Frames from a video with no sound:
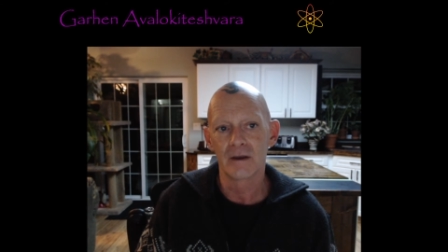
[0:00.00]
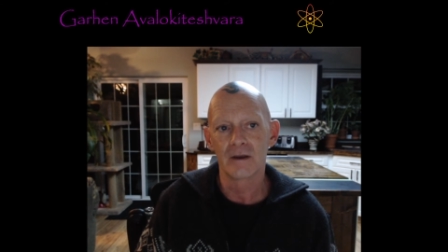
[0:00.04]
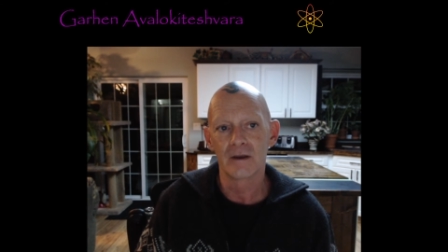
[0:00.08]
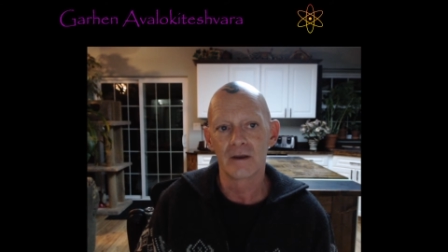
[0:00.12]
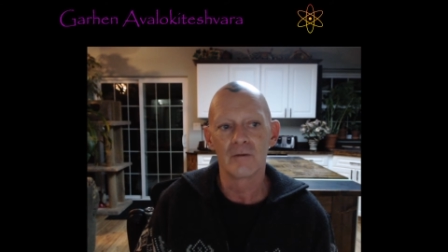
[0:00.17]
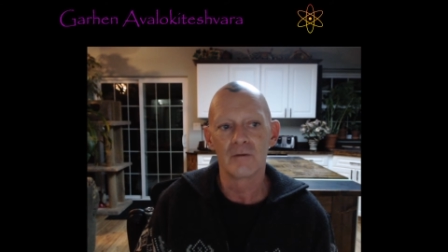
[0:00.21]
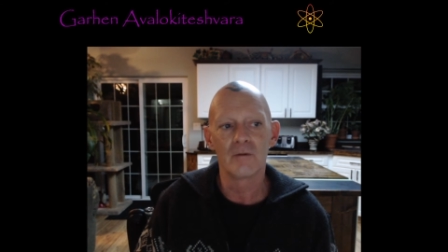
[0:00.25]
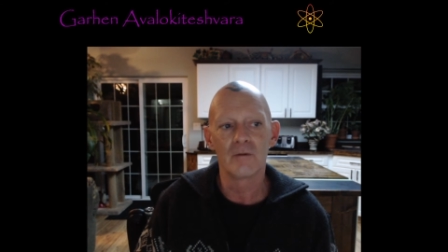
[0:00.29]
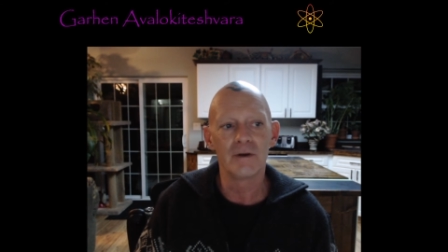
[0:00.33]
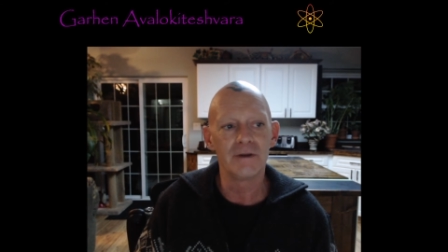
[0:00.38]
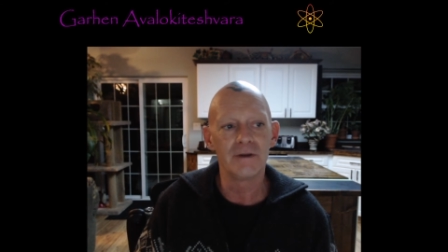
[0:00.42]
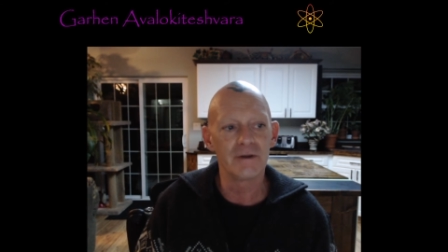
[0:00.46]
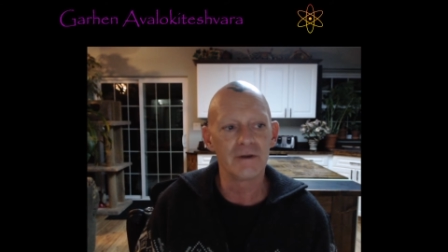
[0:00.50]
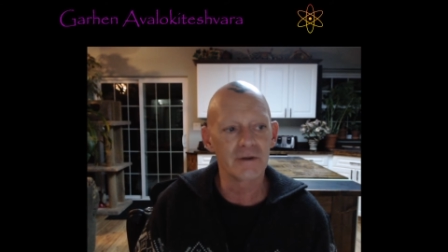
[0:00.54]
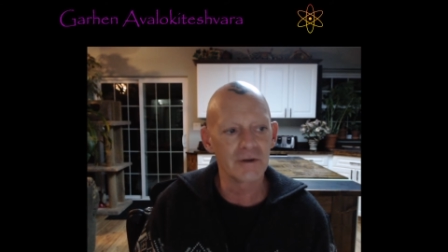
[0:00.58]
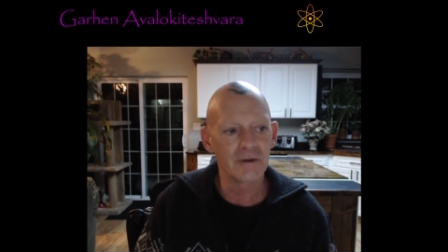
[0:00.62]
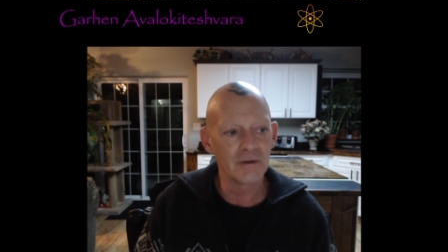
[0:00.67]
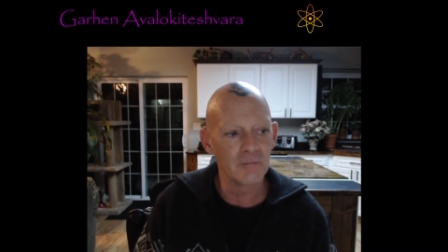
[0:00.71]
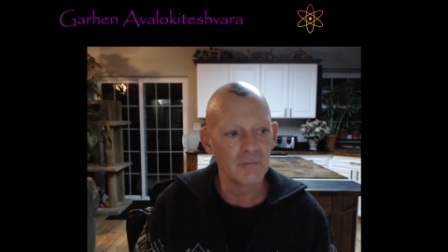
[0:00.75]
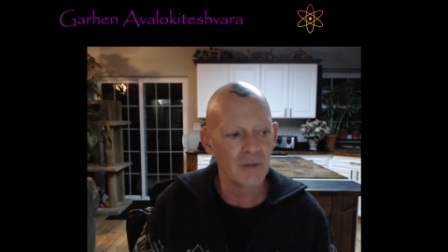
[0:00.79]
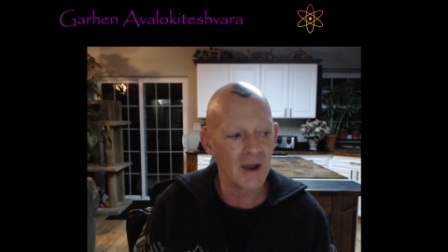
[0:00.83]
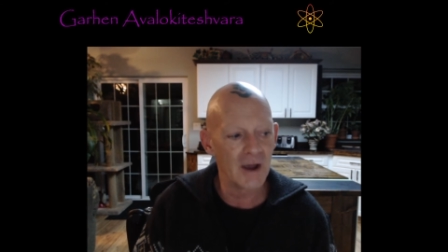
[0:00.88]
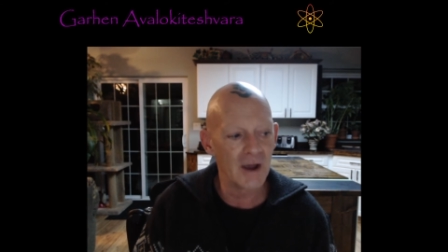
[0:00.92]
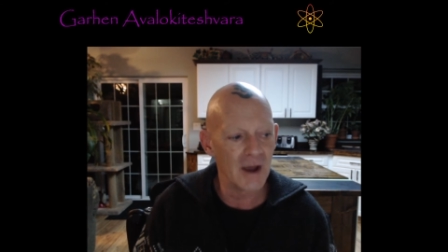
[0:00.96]
Well, you can
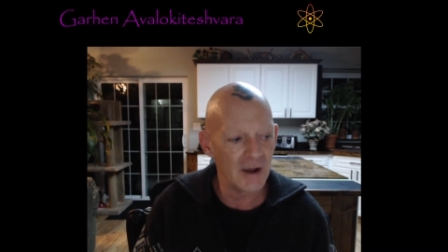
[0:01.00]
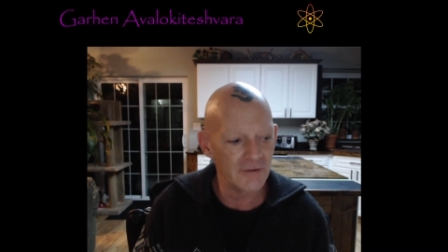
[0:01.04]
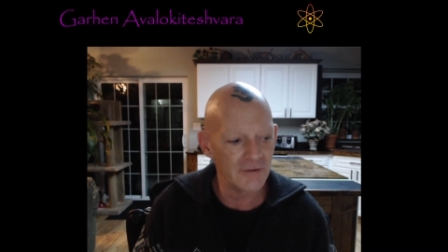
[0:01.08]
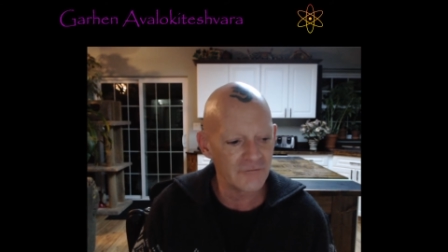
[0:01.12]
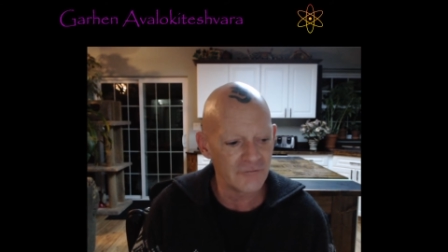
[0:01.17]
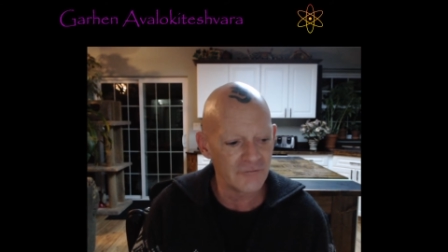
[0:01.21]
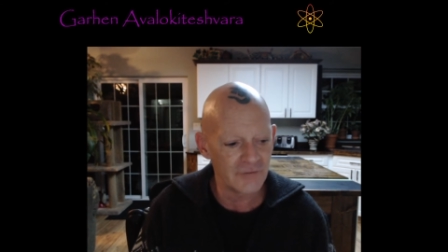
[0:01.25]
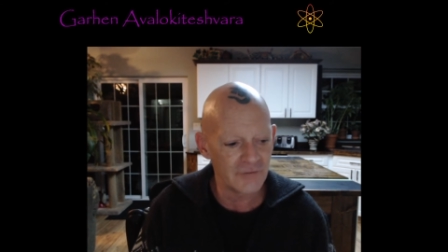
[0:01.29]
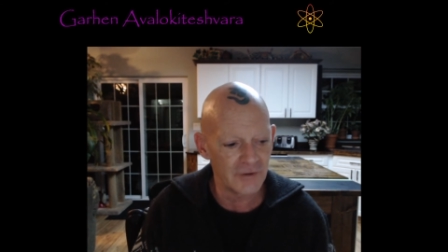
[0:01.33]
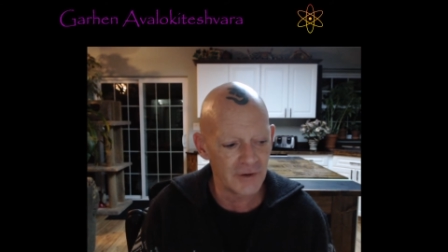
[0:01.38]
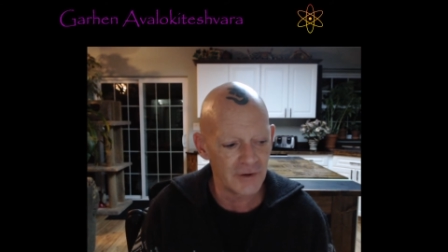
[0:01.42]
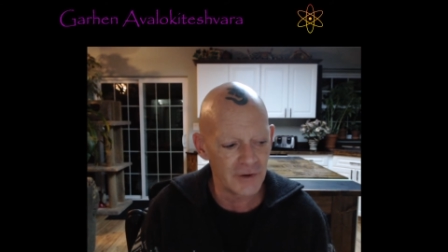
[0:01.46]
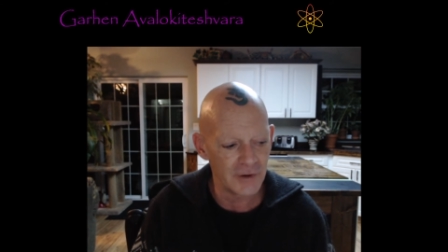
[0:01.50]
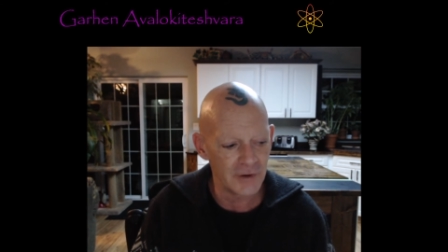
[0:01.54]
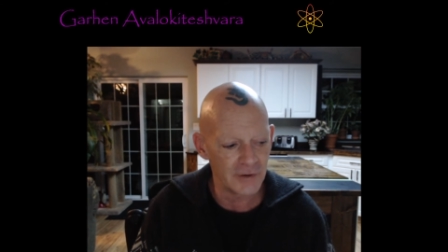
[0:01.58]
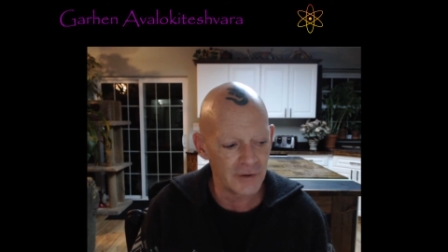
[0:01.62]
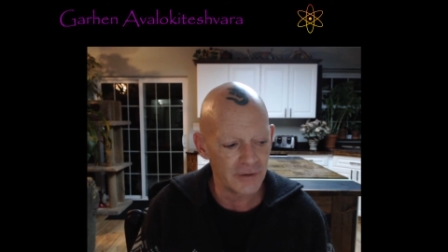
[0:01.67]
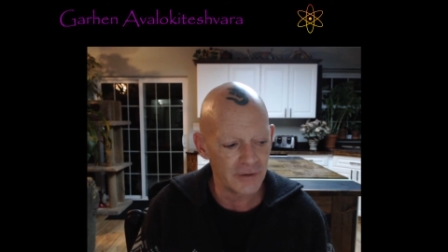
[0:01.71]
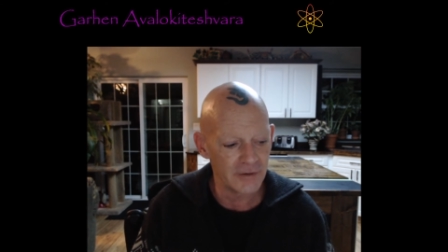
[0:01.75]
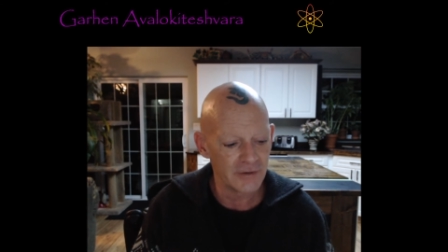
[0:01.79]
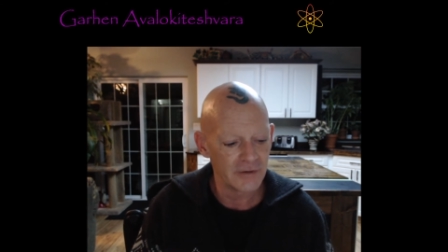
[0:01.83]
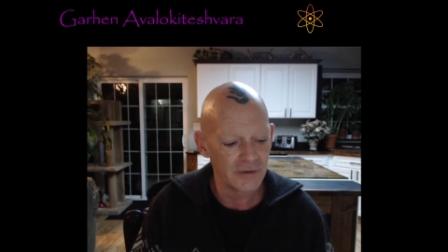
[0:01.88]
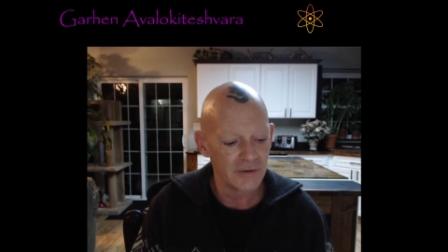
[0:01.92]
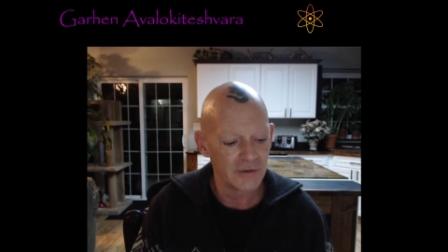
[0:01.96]

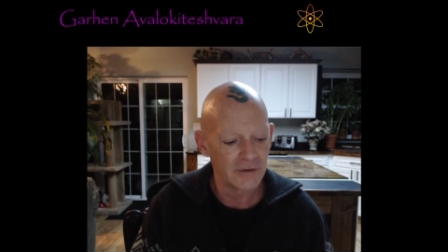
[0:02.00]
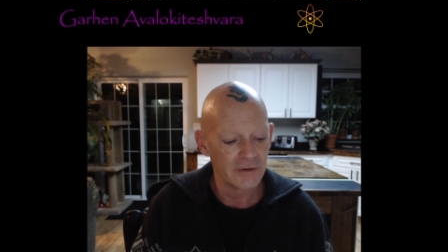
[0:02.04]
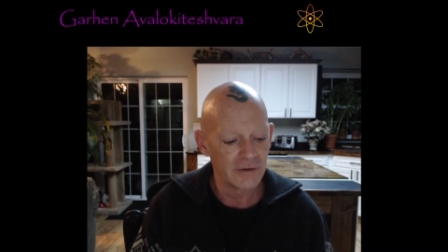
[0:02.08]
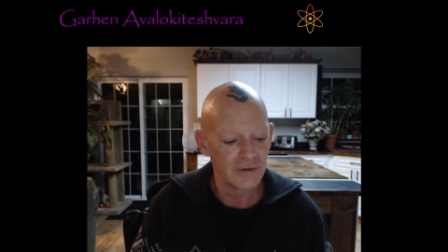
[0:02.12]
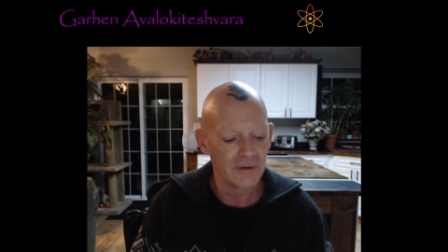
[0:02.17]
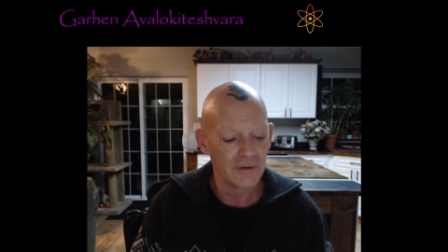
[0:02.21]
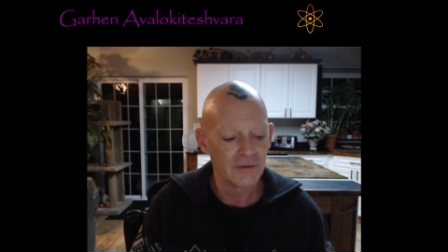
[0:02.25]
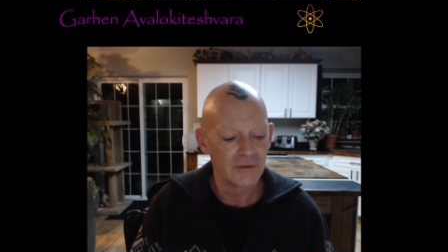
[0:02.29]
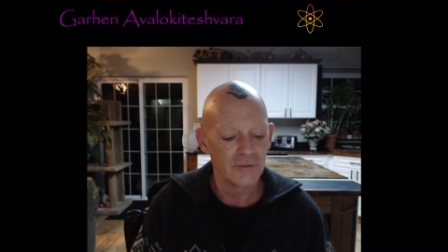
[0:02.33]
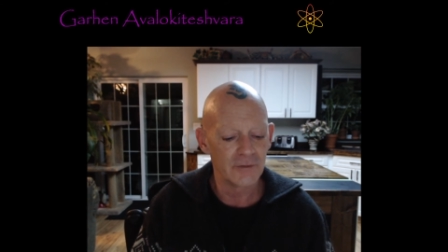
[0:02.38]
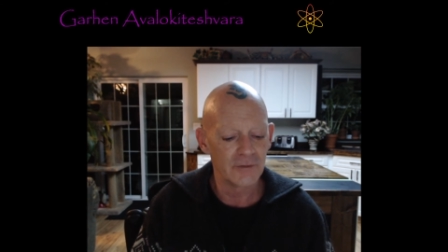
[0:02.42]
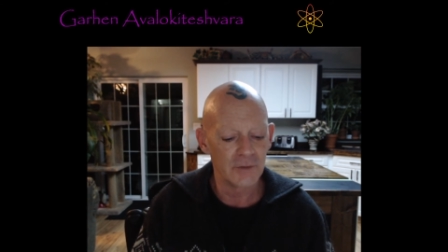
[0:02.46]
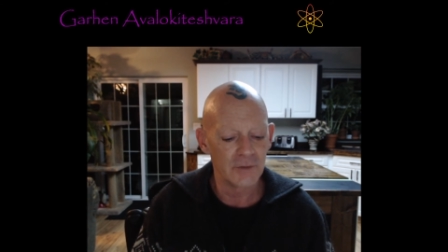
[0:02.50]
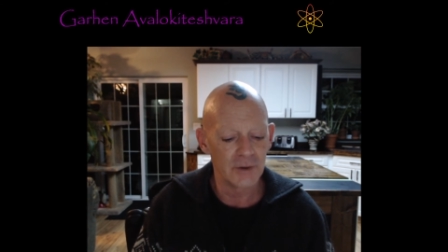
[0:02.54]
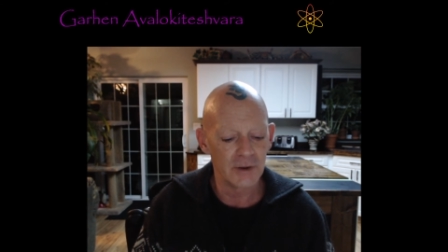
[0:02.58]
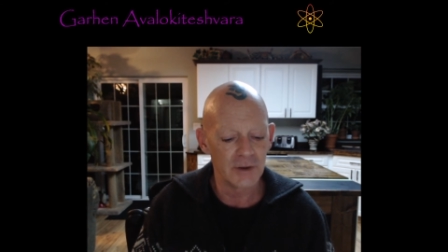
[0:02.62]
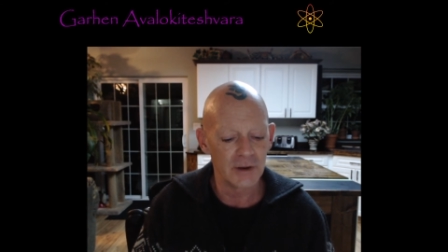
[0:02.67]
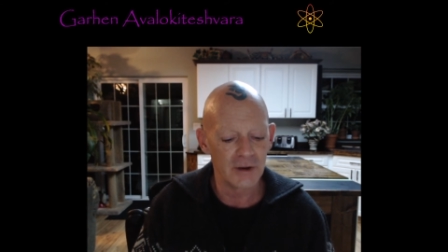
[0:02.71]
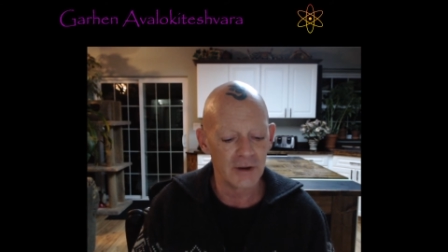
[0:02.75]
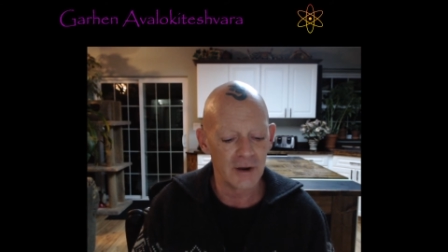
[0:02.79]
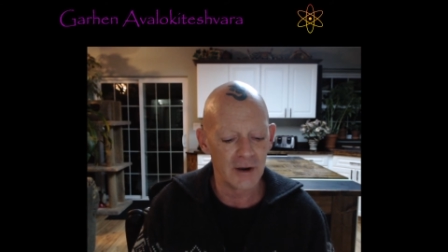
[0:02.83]
imagine the